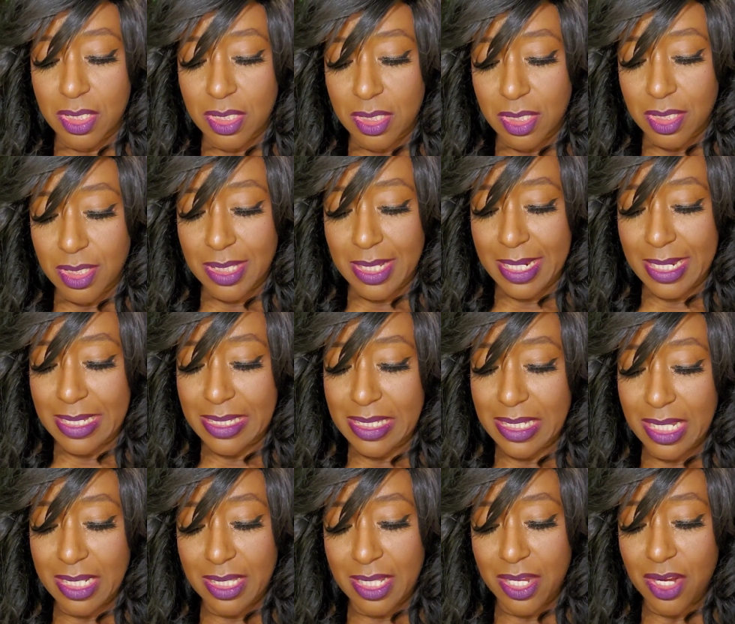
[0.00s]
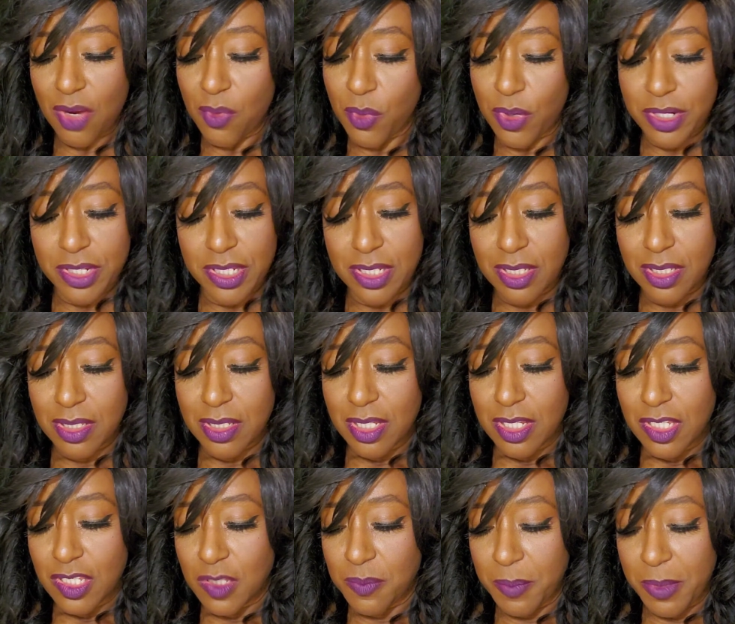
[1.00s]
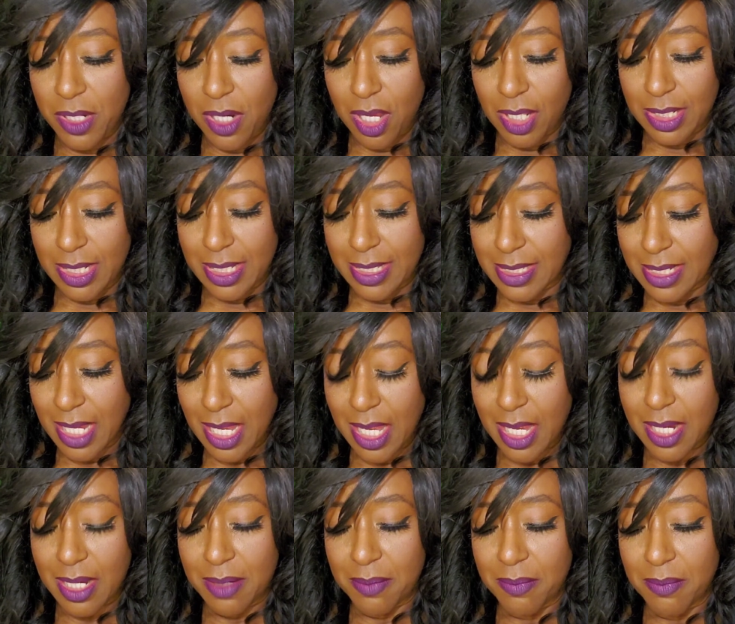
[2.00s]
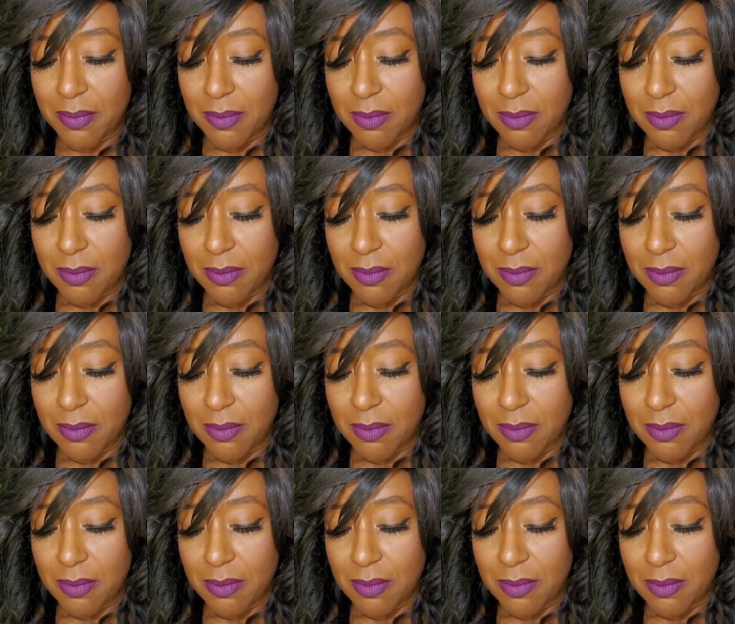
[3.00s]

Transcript: Because like I said, they don't want to spend all that time